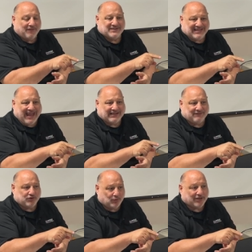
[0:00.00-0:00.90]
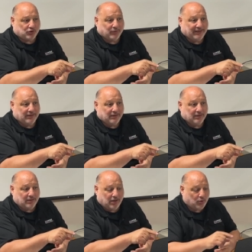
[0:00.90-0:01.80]
of this Active Directory.
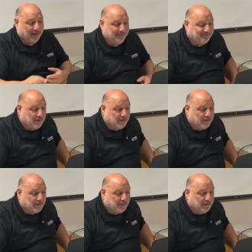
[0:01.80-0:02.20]
All right?